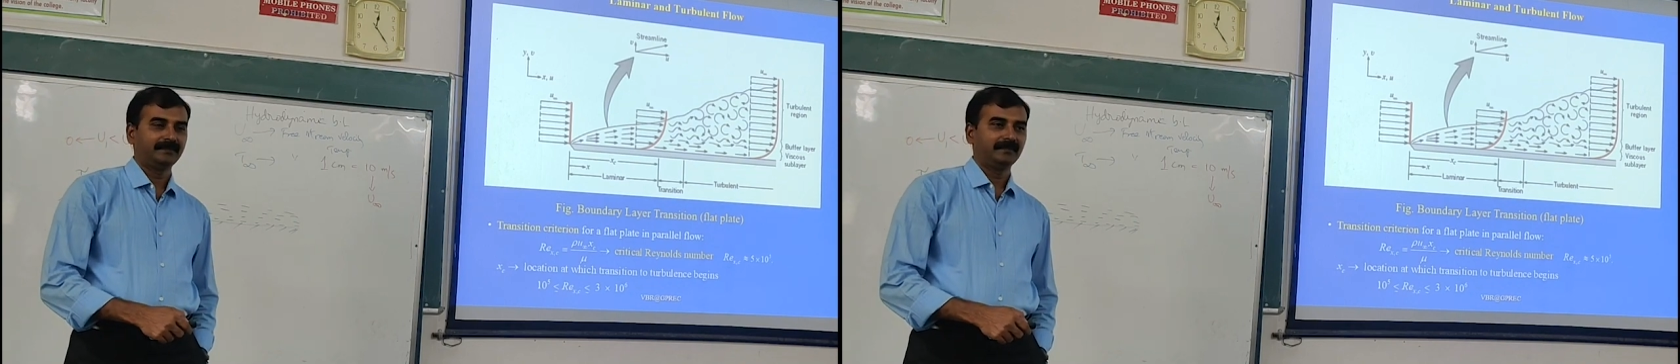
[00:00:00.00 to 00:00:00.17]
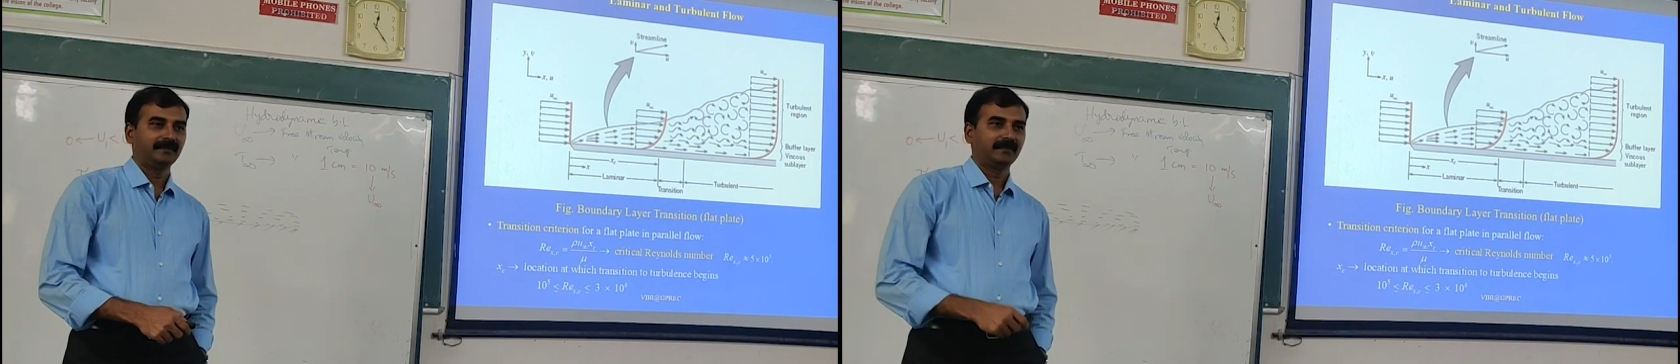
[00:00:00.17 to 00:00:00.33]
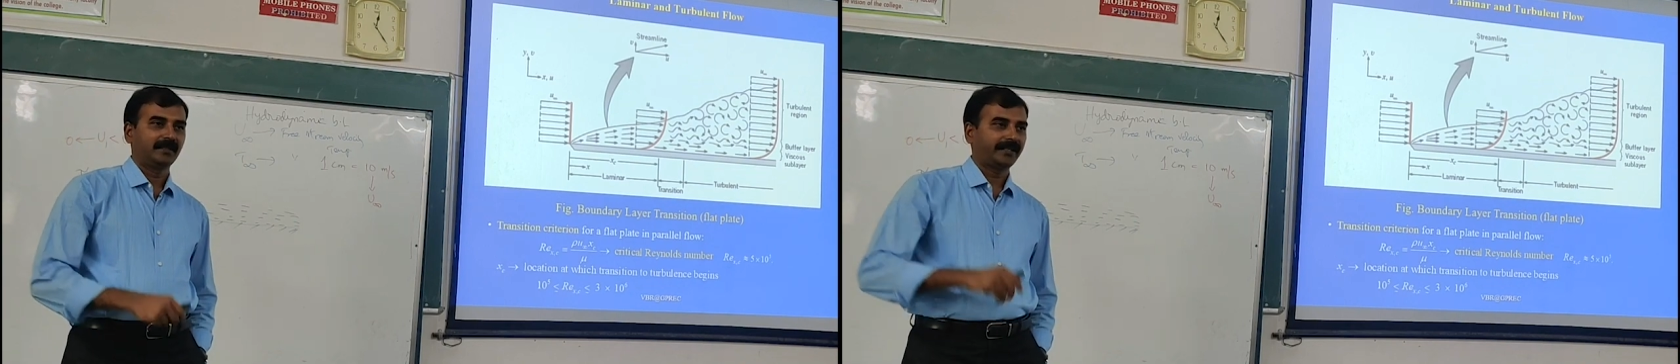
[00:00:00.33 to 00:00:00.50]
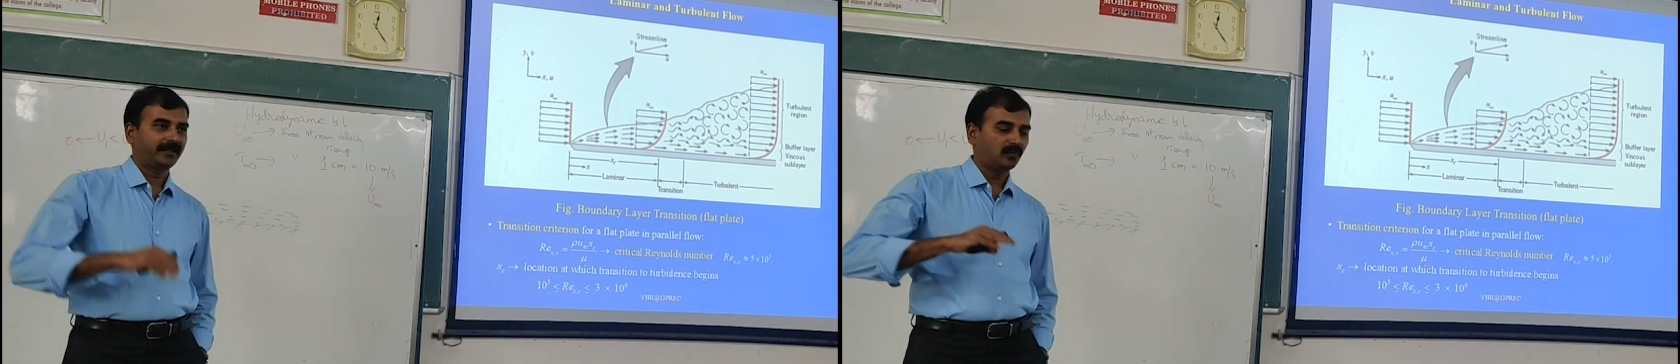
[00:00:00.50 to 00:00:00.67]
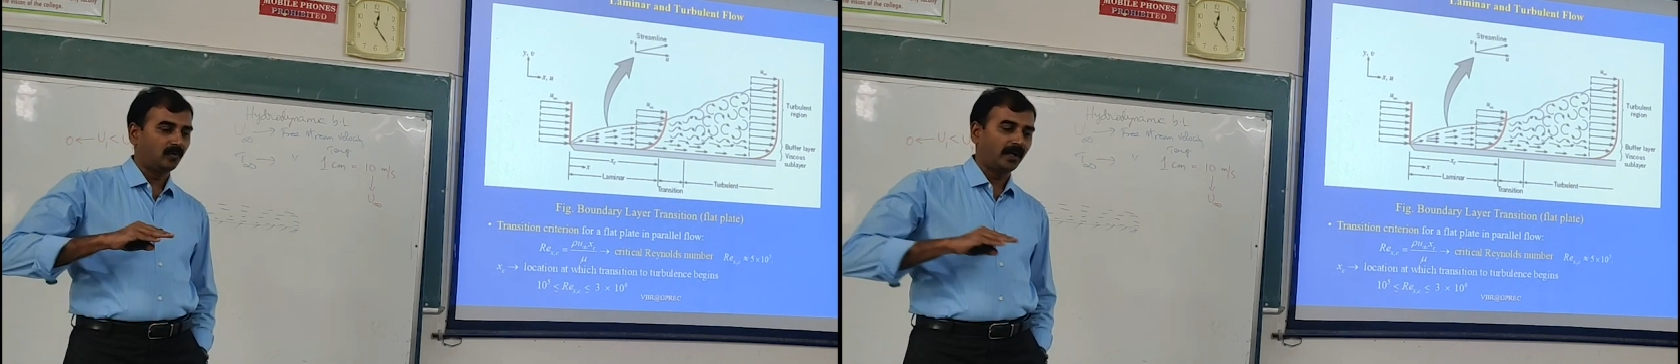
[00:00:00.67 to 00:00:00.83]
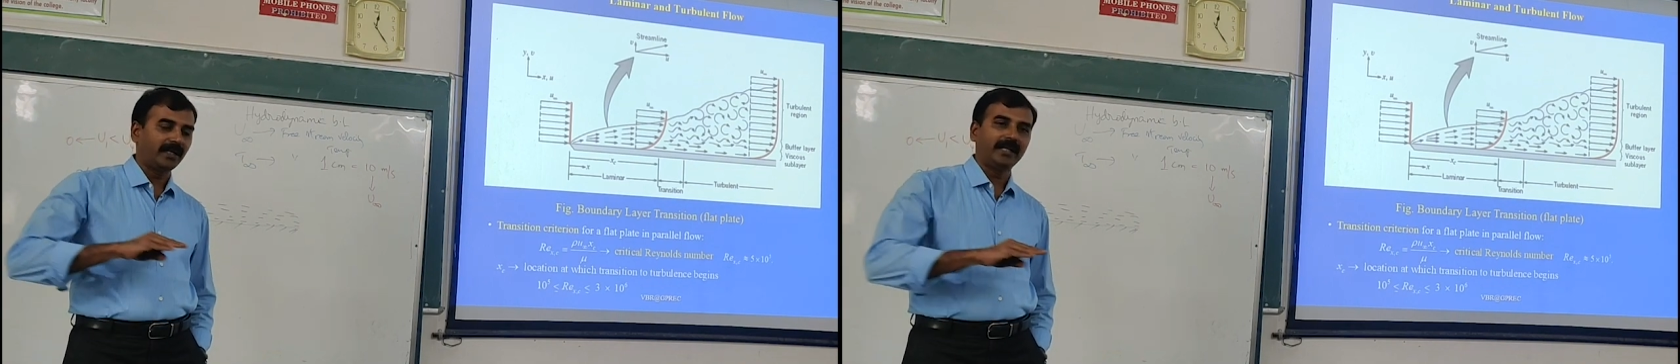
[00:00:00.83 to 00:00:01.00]
Like
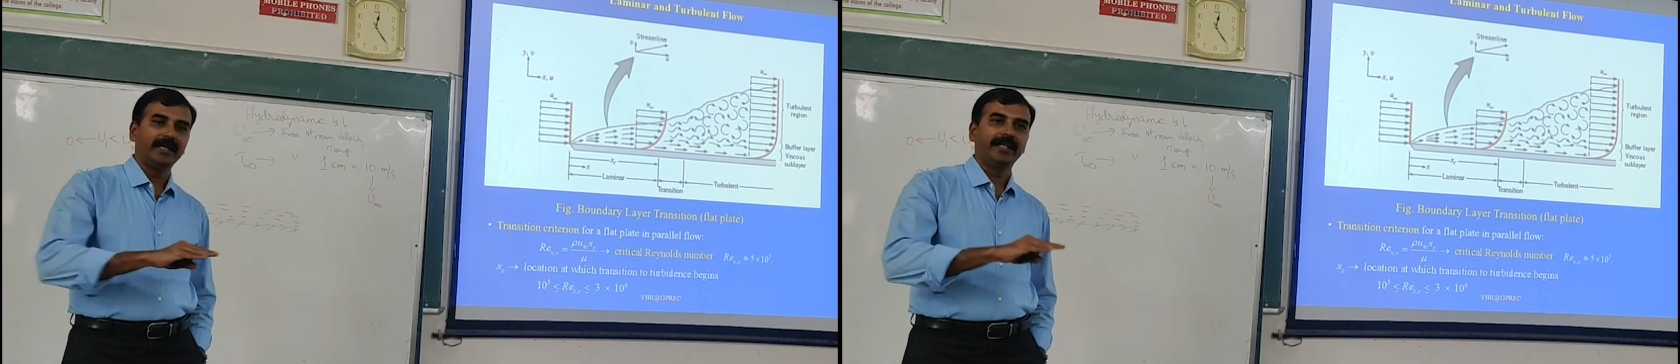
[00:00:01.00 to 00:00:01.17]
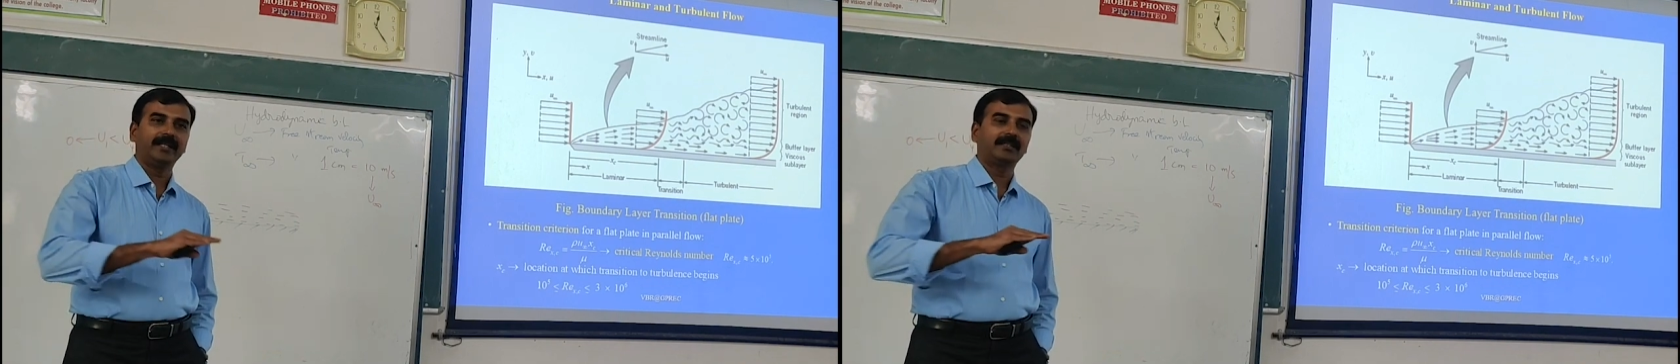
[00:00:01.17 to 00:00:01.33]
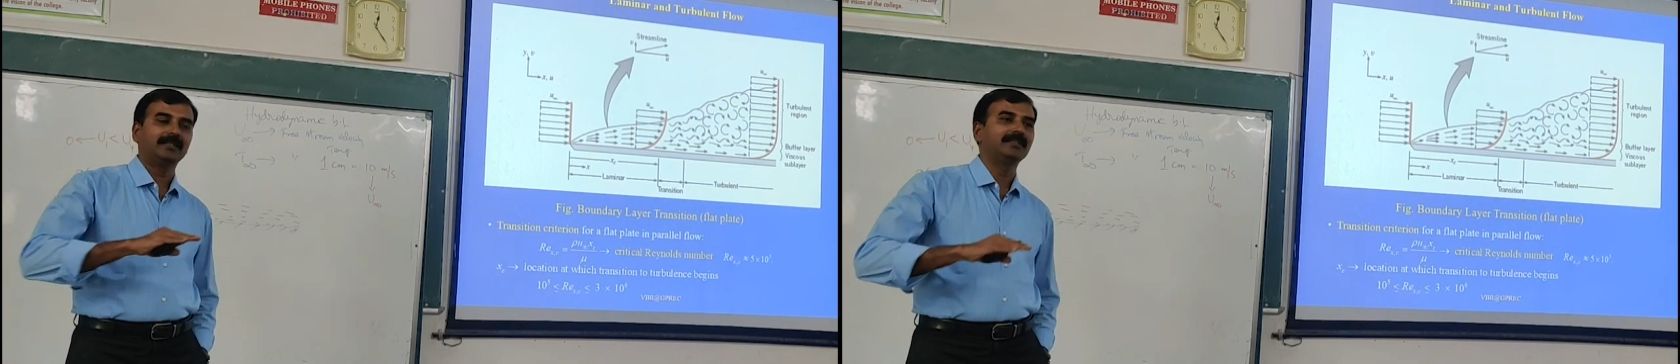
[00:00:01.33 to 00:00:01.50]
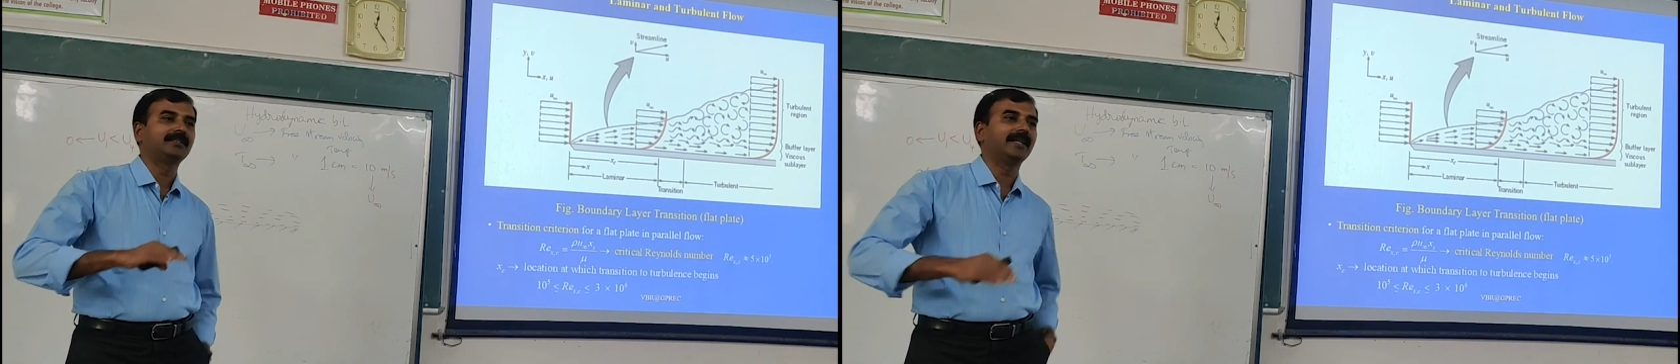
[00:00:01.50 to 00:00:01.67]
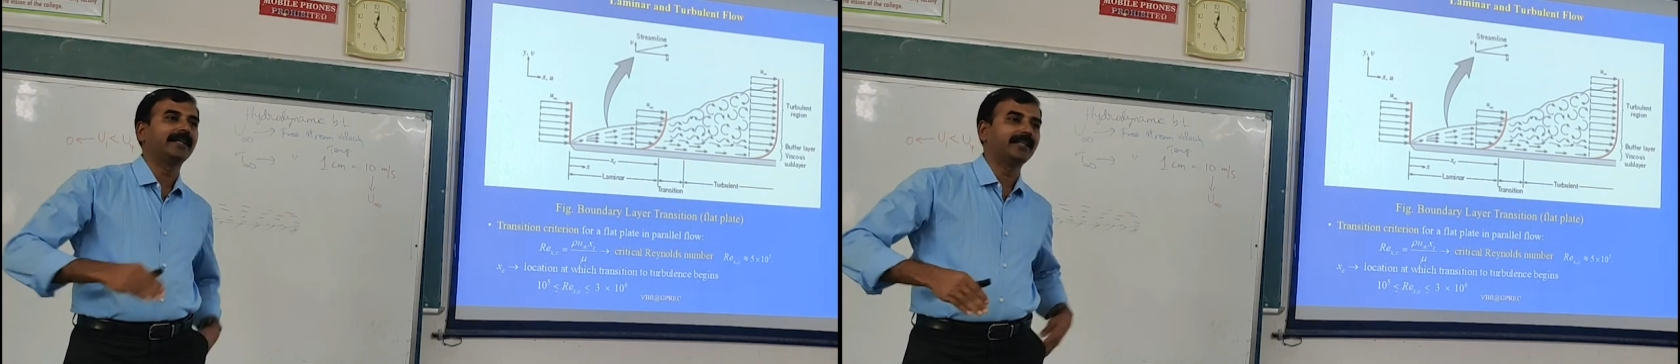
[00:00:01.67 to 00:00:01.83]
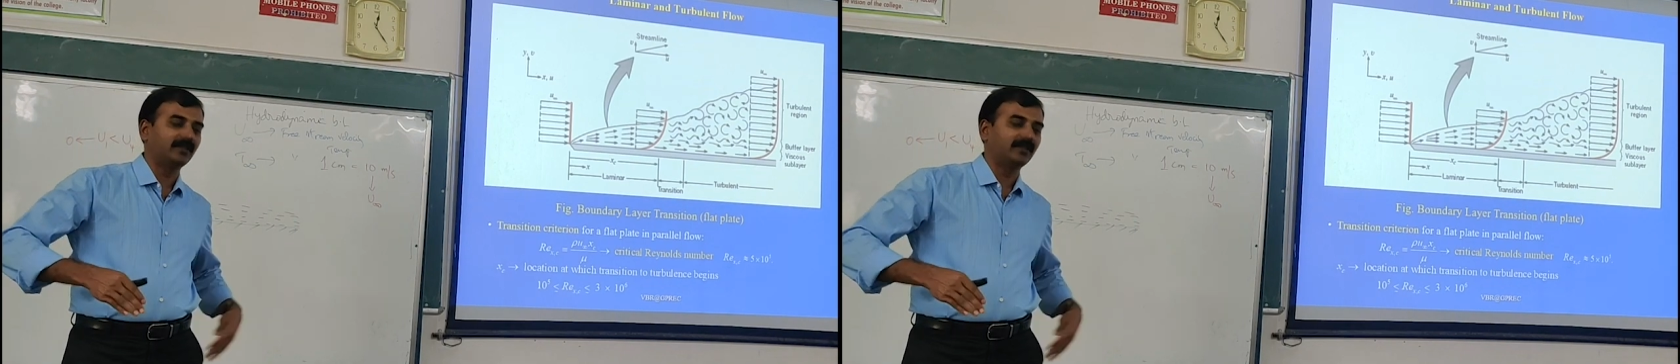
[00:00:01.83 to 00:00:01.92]
one layer, it's like